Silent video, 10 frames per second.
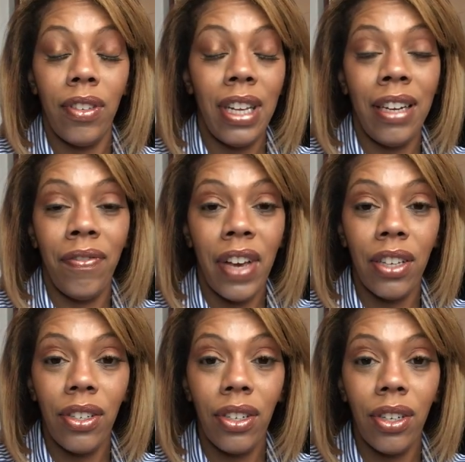an
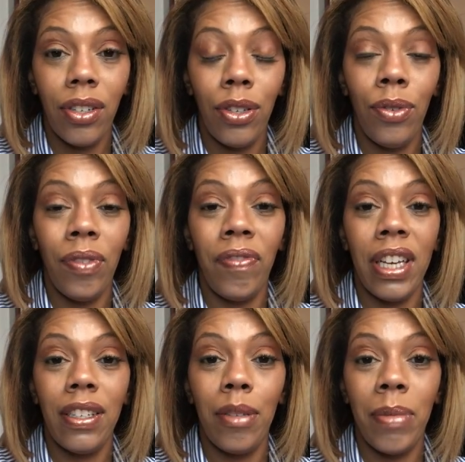investor to
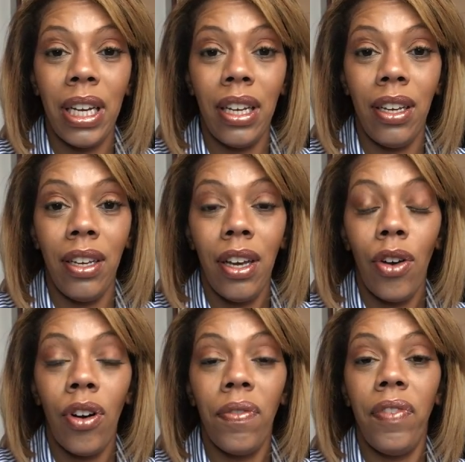invest the money
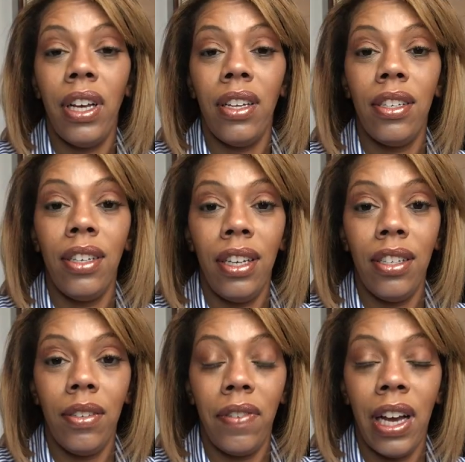or funds
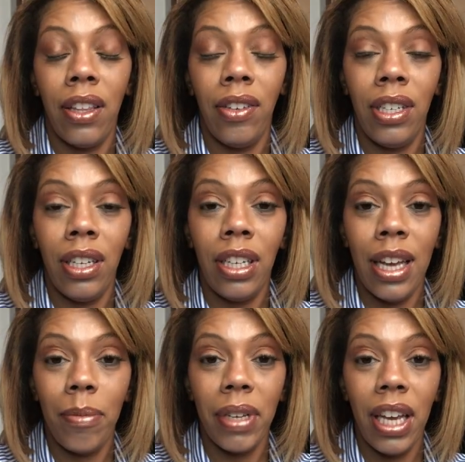needed to file the utility
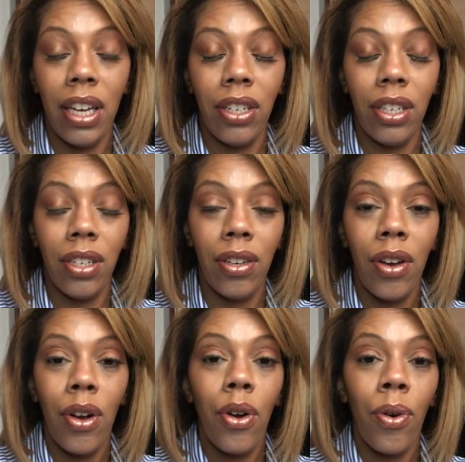application,
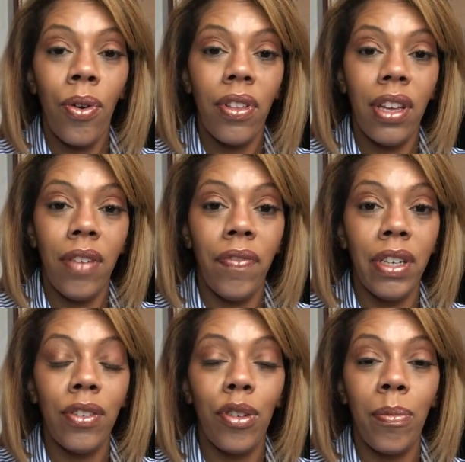or the
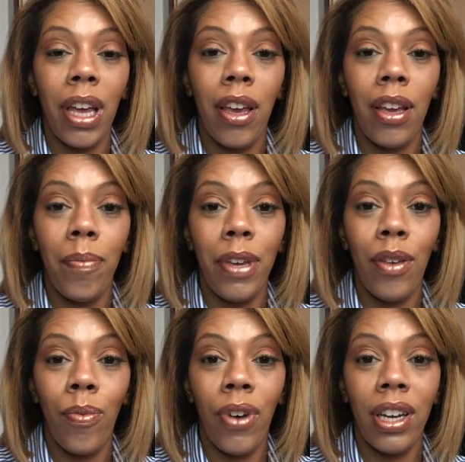inventor may
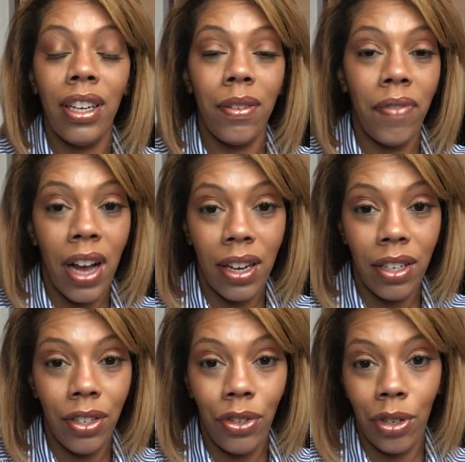be wanting to find a
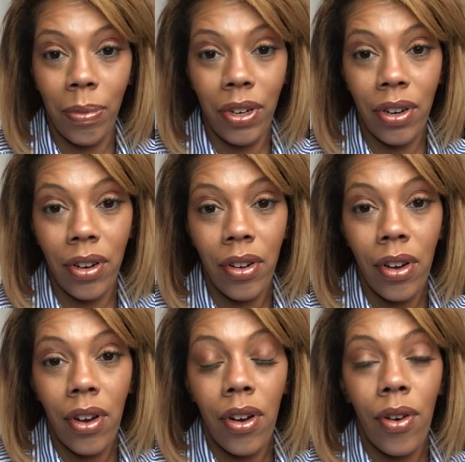distributor
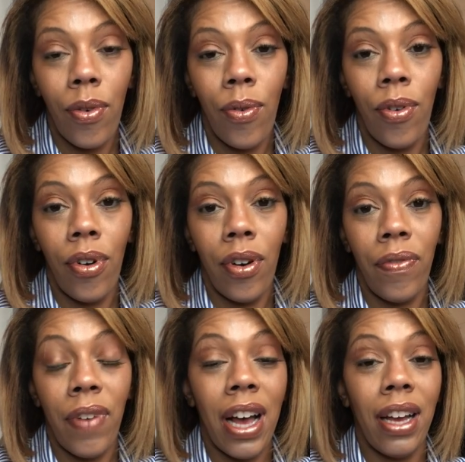or
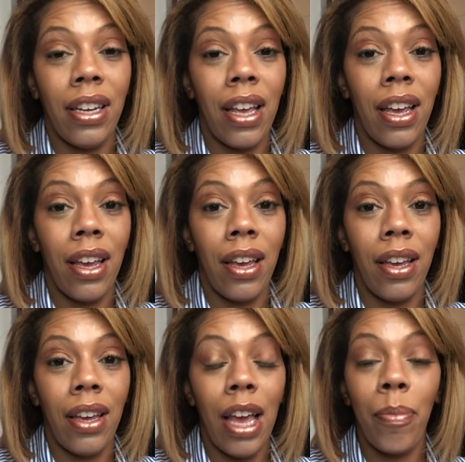find
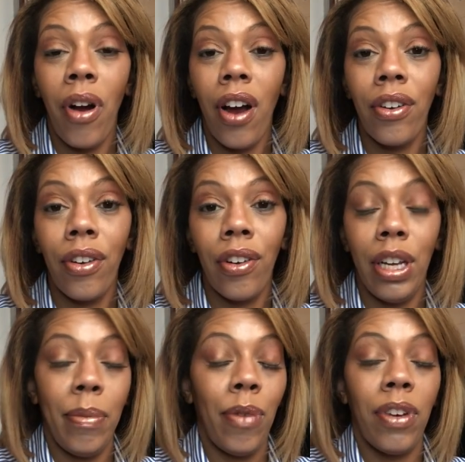a partner.
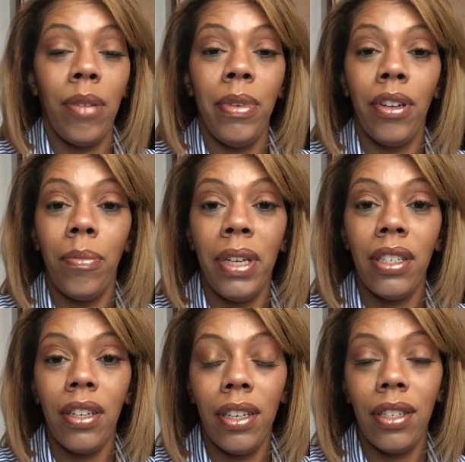He may want to build a
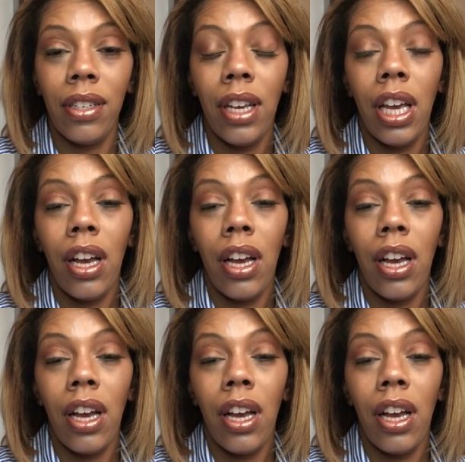business